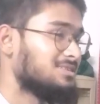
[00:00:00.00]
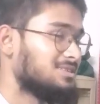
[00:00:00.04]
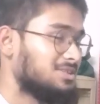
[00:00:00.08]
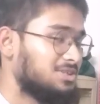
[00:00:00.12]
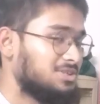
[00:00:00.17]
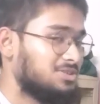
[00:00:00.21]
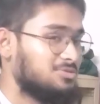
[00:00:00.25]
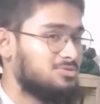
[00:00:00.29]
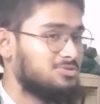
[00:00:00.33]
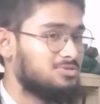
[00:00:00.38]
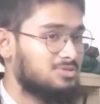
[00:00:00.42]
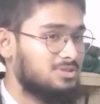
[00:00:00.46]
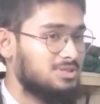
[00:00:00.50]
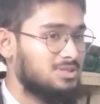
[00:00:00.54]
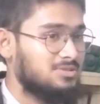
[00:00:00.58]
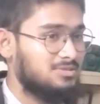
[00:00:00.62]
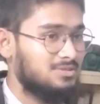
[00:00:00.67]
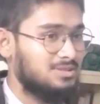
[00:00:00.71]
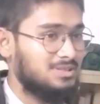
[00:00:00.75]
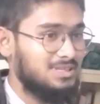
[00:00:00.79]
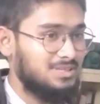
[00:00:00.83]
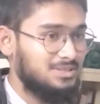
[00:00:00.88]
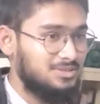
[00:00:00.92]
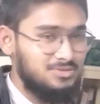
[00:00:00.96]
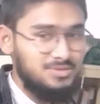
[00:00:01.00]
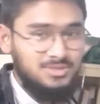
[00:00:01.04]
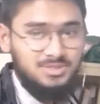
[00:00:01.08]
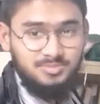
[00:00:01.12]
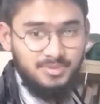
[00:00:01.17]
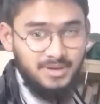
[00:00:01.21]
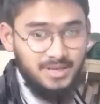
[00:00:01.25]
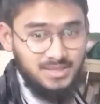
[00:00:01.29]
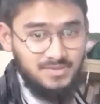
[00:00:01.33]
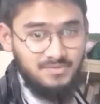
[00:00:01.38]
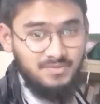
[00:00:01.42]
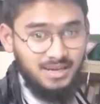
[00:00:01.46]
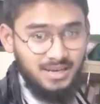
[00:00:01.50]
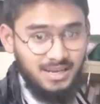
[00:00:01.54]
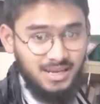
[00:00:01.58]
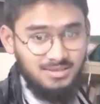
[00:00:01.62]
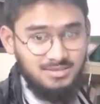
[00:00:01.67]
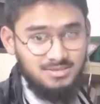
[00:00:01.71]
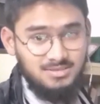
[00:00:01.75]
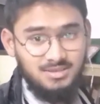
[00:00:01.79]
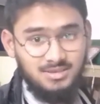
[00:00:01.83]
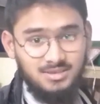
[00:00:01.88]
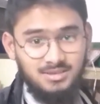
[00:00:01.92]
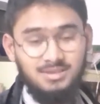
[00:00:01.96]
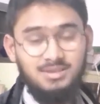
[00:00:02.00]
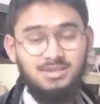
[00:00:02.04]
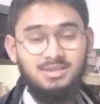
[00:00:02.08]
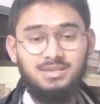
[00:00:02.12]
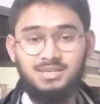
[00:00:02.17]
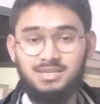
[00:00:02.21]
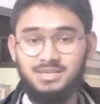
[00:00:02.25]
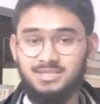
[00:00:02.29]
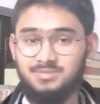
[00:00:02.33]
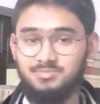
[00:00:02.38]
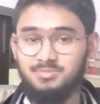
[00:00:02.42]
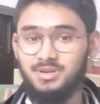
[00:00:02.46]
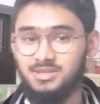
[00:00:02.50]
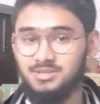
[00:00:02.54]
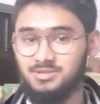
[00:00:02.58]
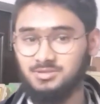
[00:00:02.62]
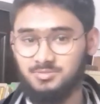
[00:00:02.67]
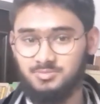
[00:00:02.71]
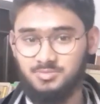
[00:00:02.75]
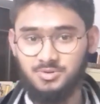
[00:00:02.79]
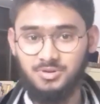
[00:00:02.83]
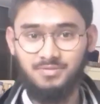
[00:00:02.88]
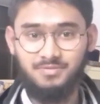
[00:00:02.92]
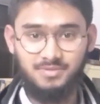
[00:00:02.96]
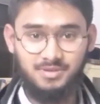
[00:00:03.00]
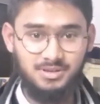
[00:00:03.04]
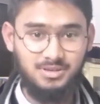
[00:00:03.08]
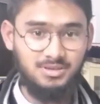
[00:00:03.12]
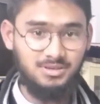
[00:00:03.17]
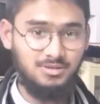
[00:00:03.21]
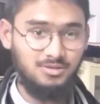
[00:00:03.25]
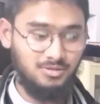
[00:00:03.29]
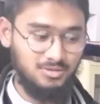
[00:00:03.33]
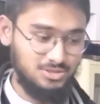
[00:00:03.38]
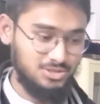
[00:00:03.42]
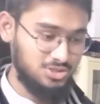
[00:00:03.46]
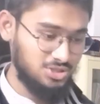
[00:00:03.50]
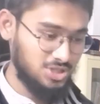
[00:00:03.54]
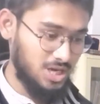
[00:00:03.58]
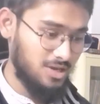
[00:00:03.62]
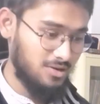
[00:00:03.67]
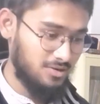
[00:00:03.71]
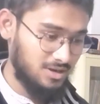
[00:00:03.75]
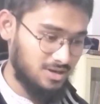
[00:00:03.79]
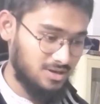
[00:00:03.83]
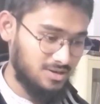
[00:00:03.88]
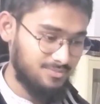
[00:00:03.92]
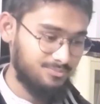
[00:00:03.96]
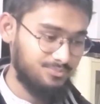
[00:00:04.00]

usury or interest-based financing, is based on profit and loss sharing.